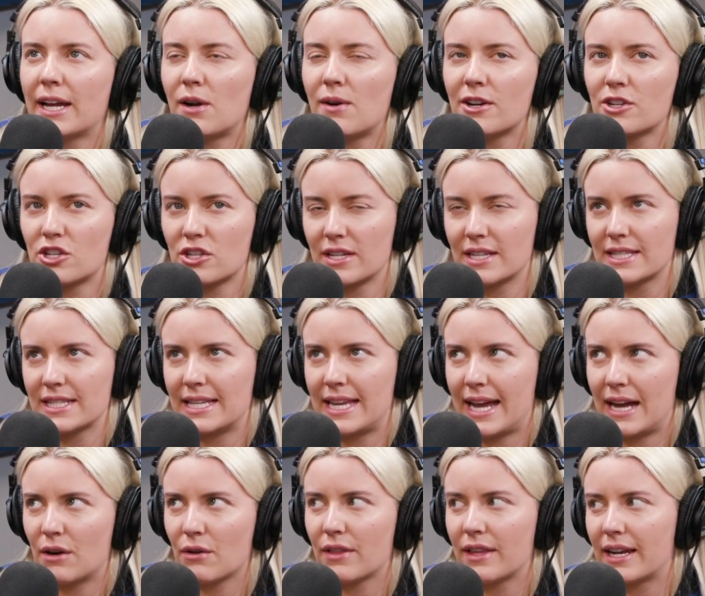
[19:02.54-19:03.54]
question is,
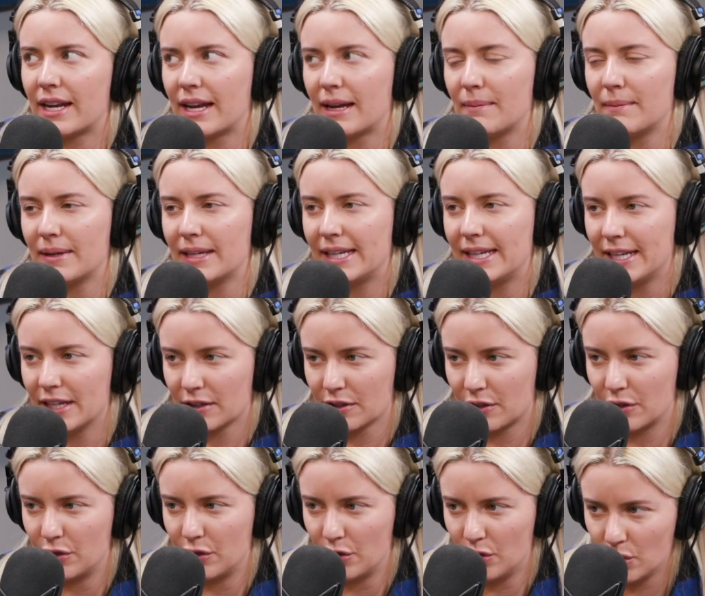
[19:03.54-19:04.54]
now that I'm here
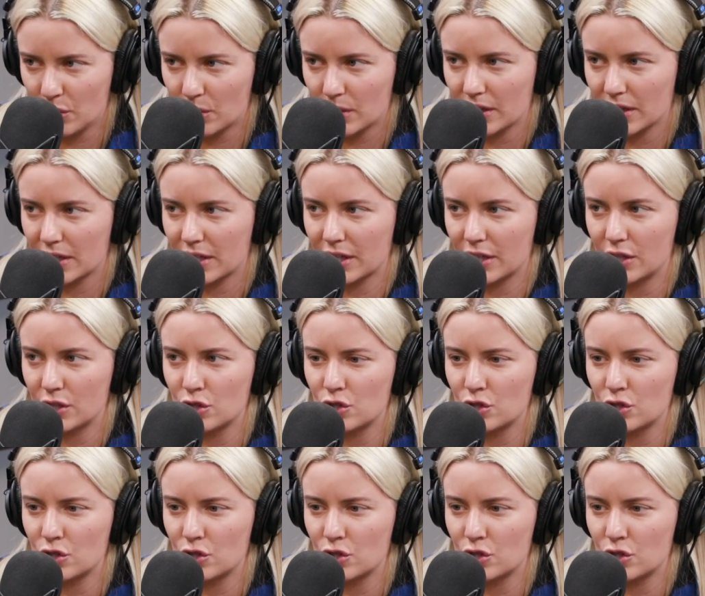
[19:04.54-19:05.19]
in New York,